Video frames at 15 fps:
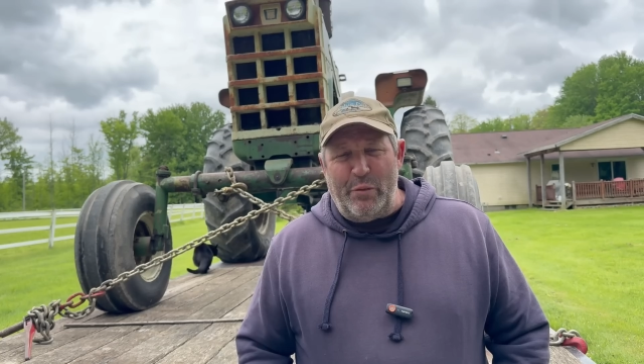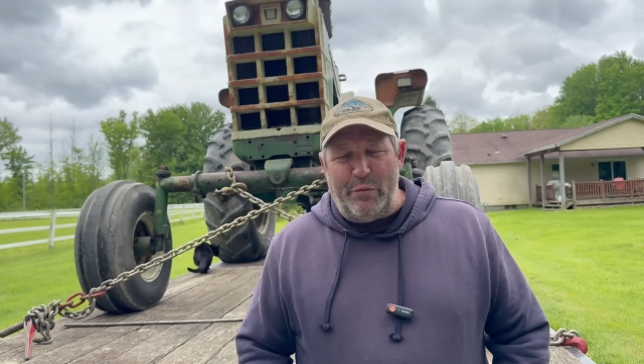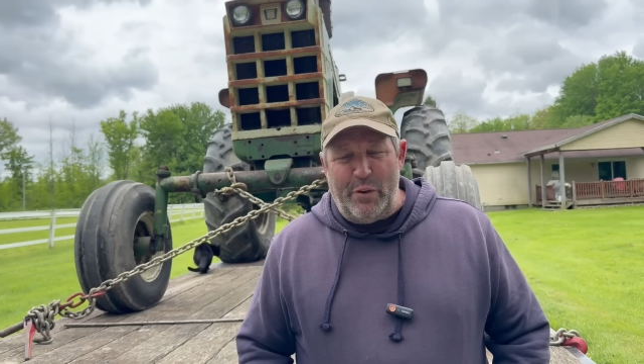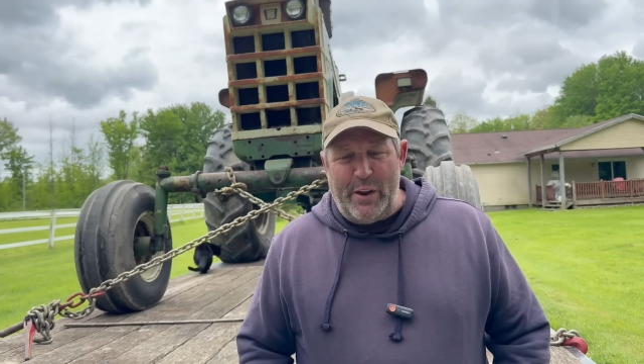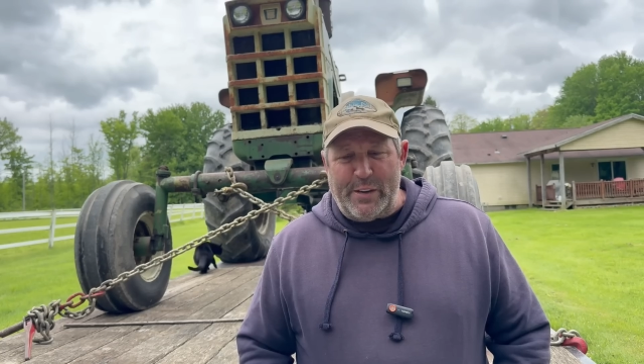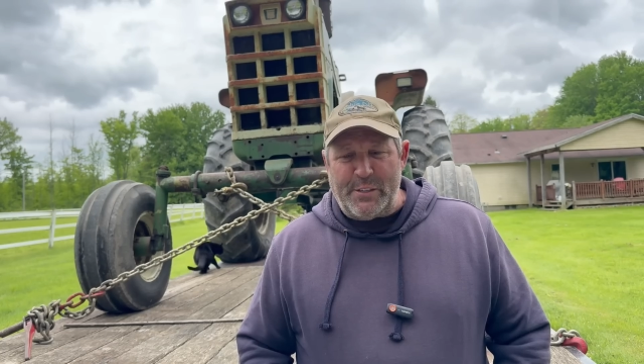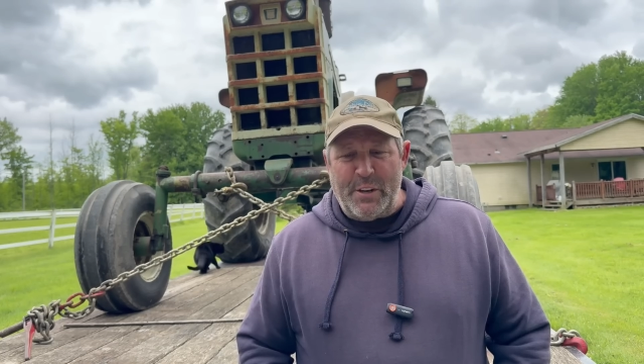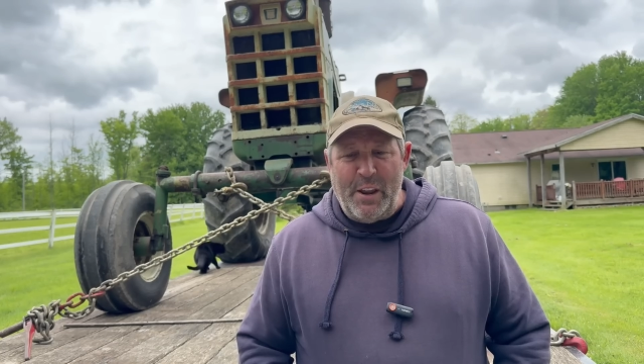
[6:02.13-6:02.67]

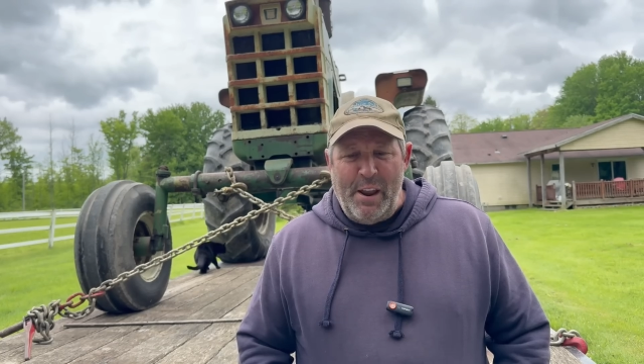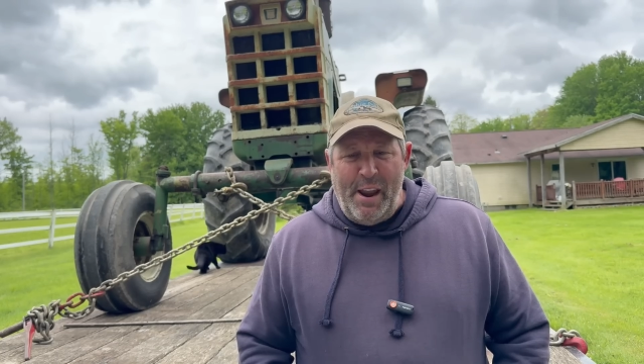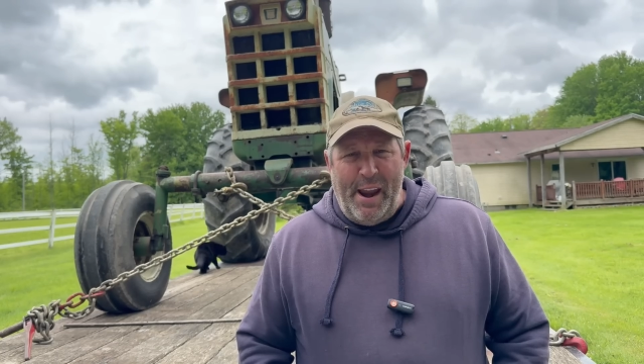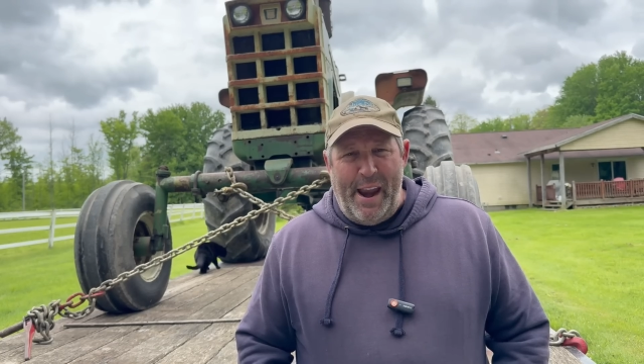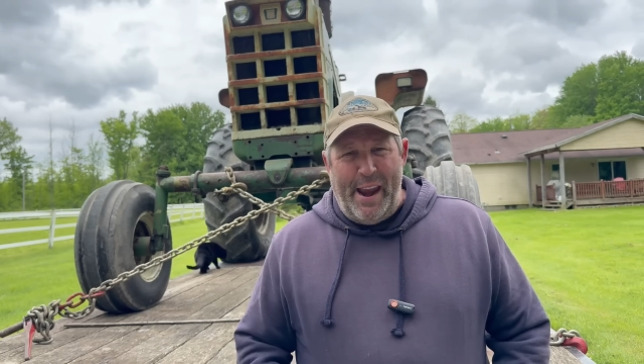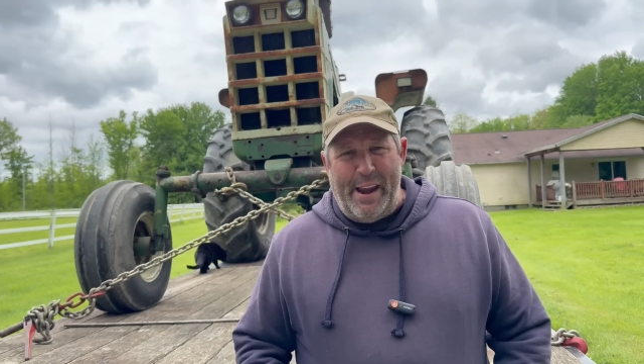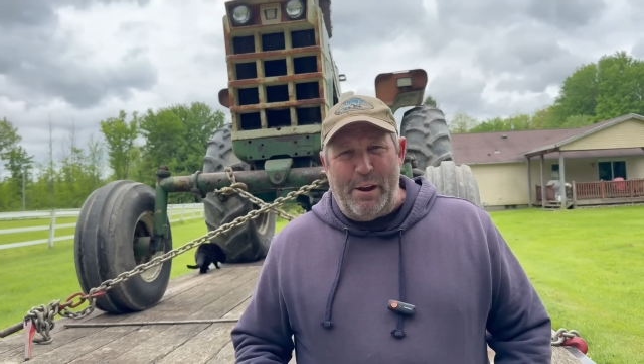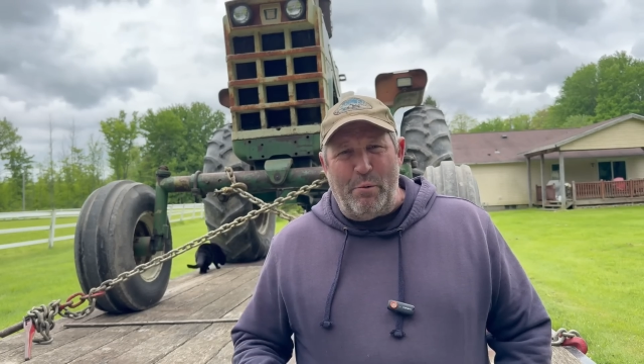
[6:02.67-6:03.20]
fixed,
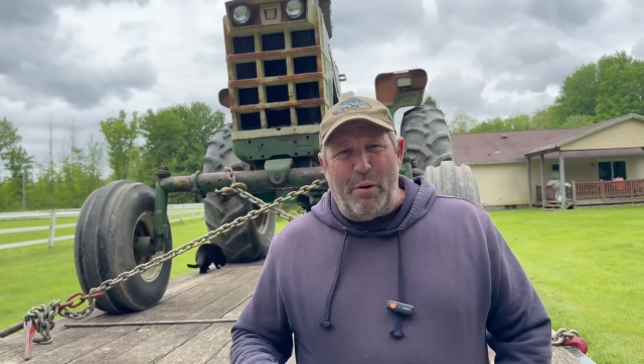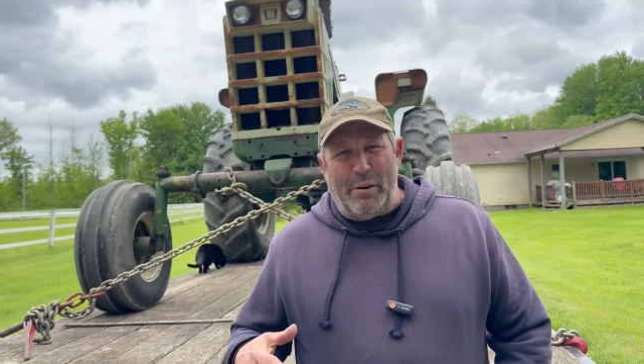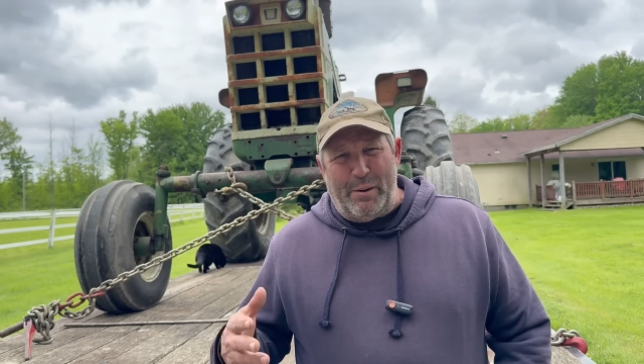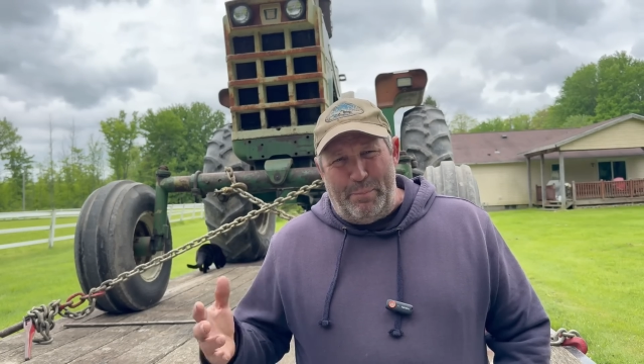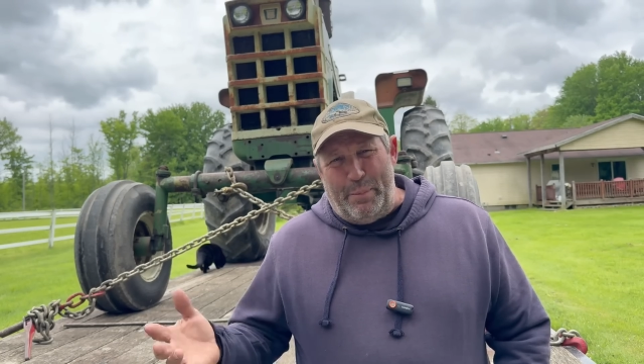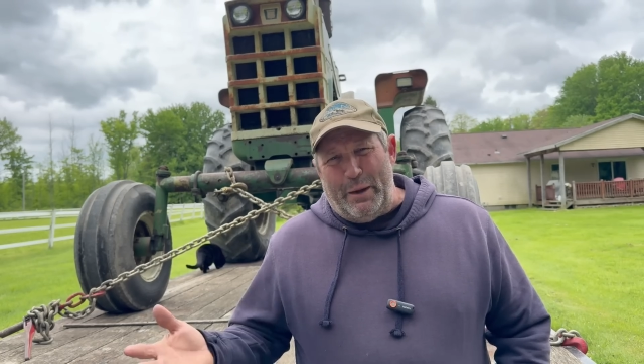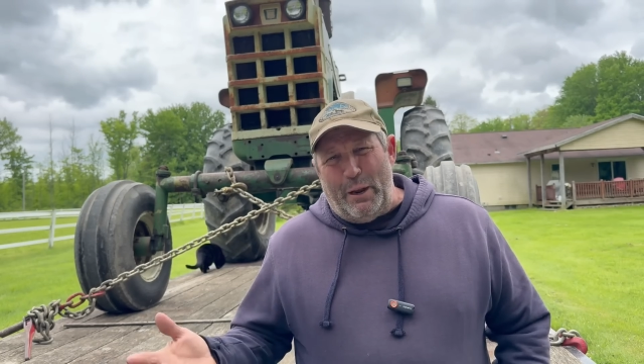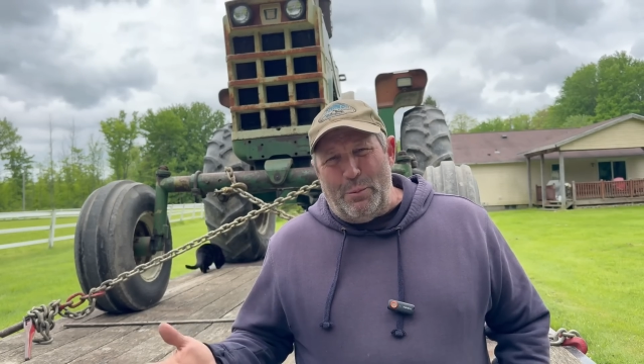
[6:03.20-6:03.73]
and it
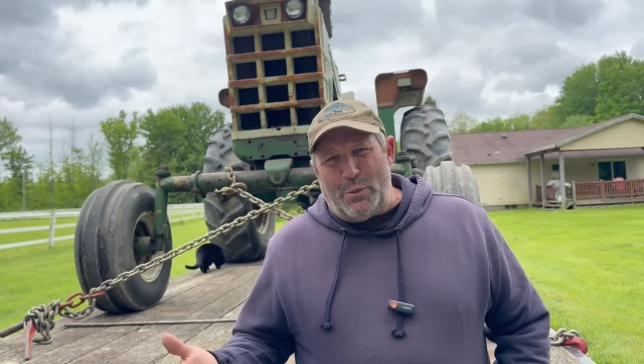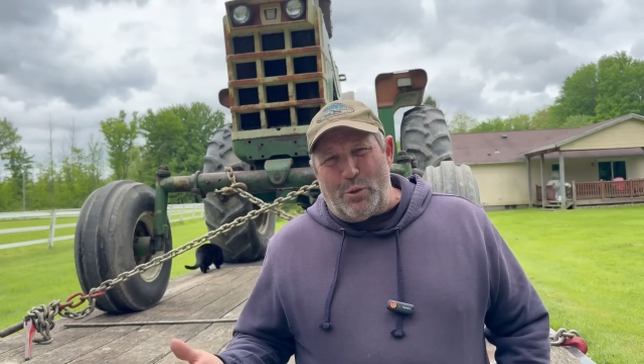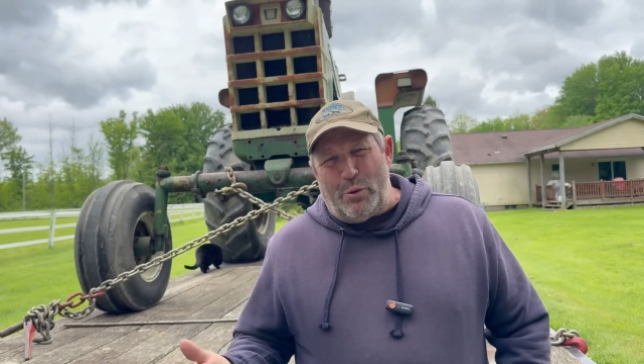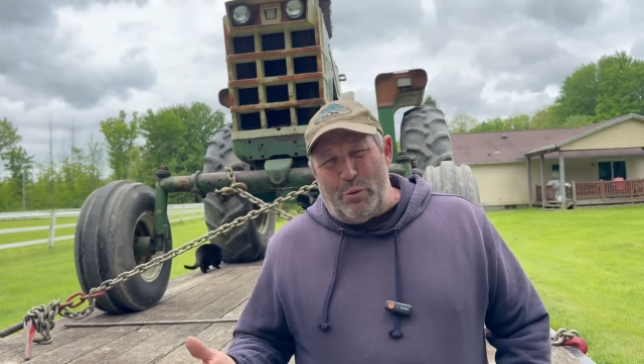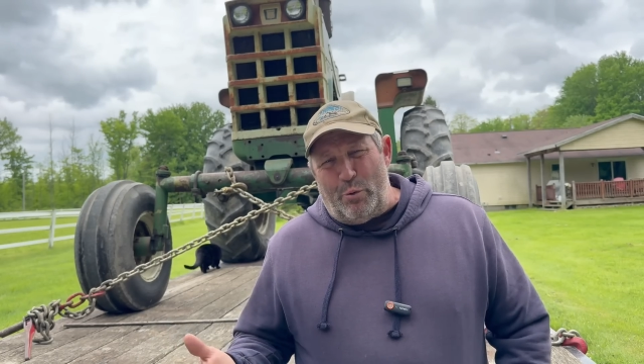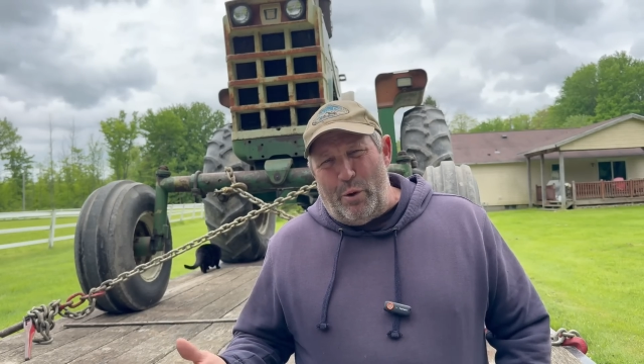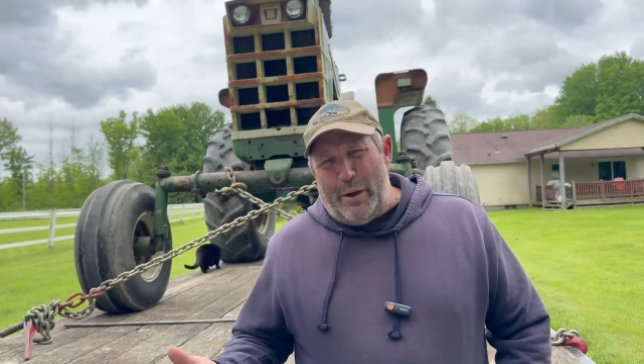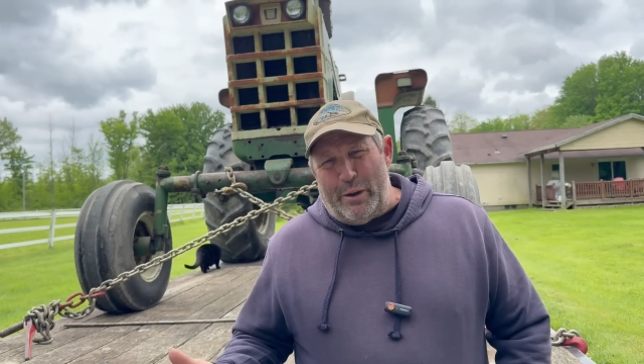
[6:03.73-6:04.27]
becomes
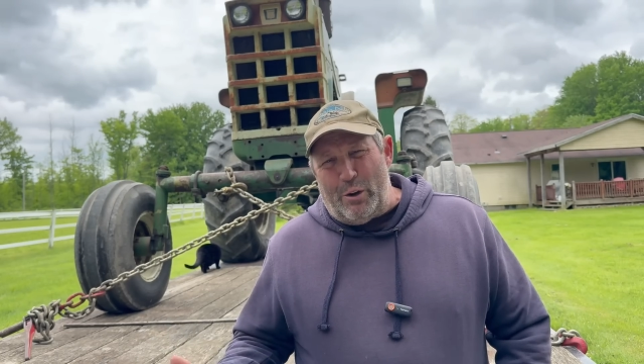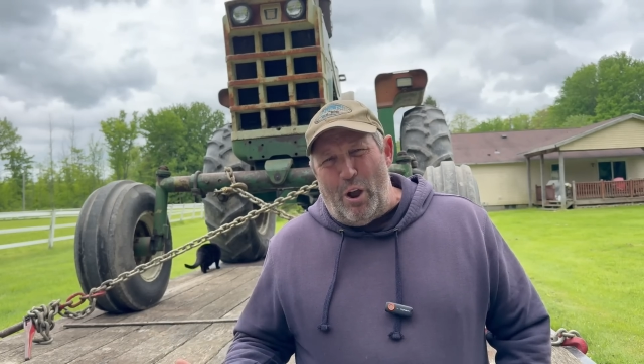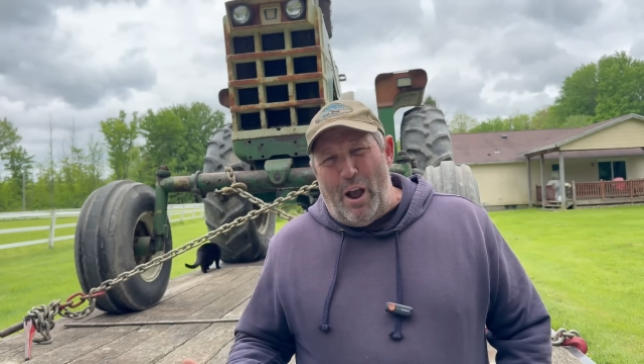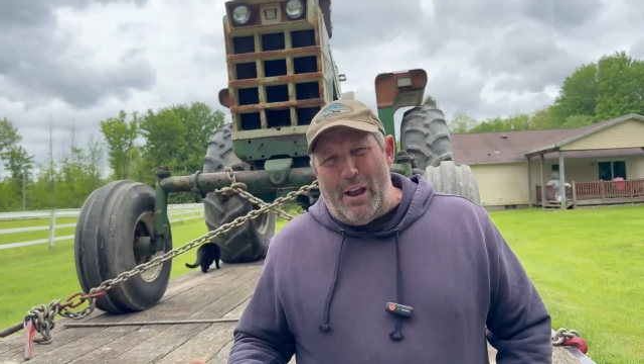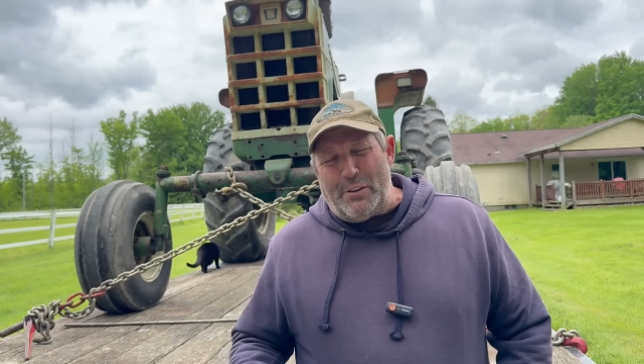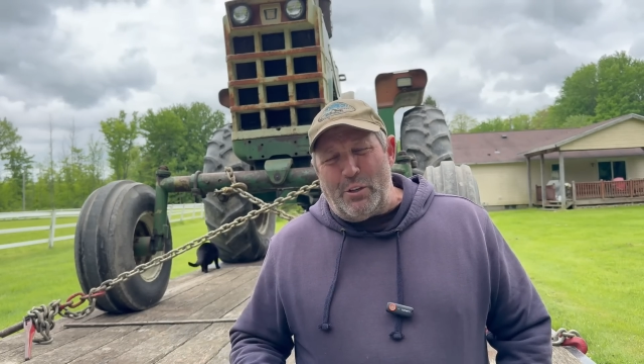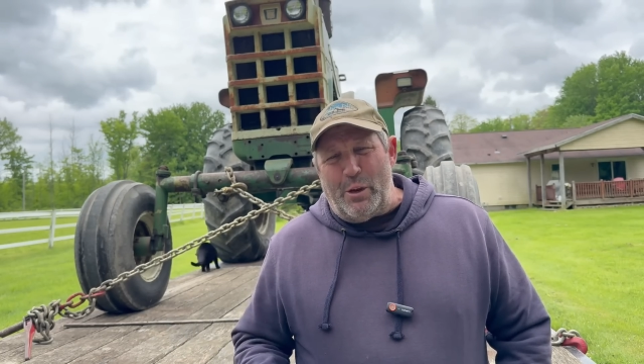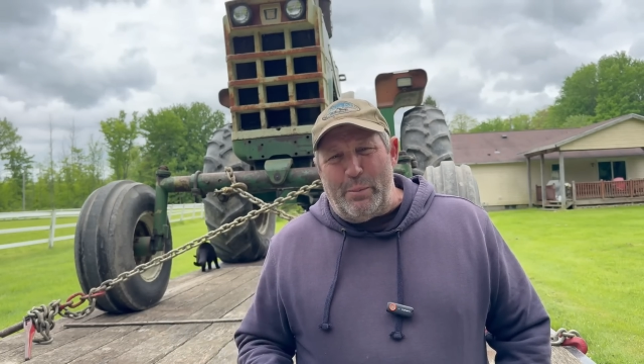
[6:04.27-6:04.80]
quite
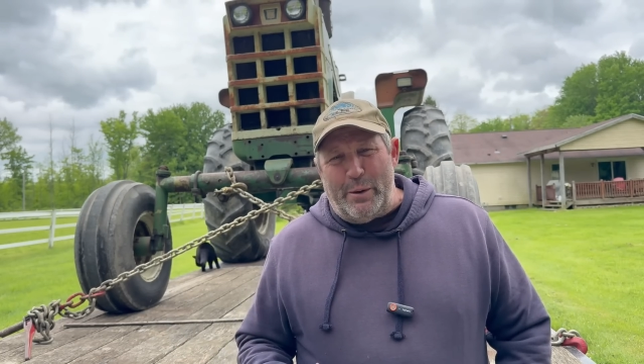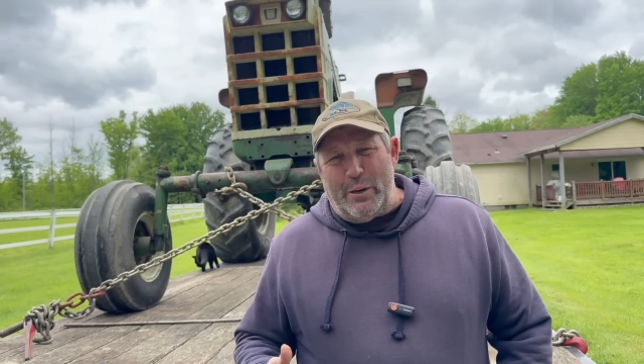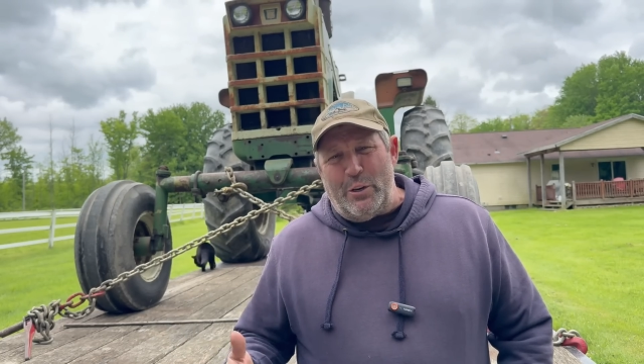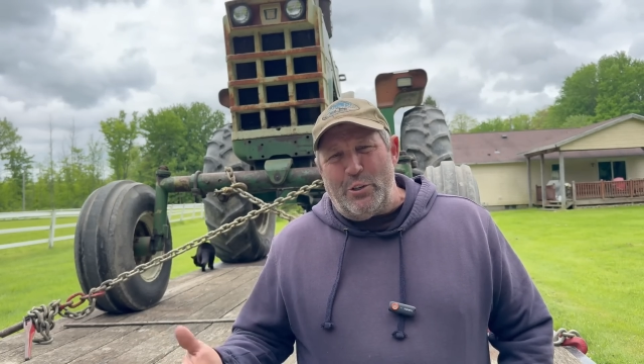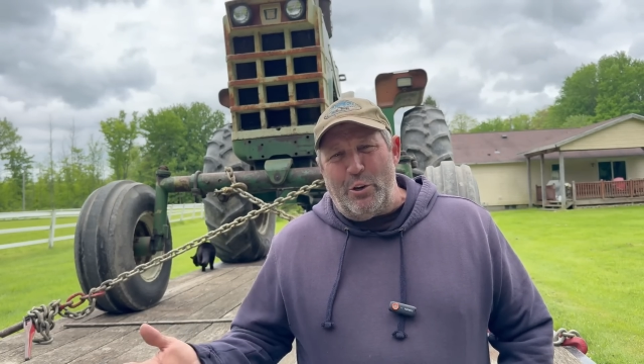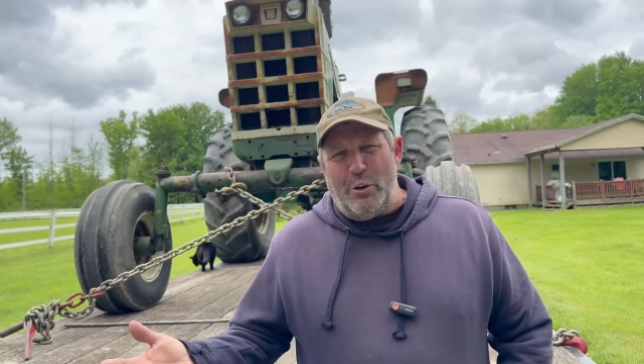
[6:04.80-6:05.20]
costly because,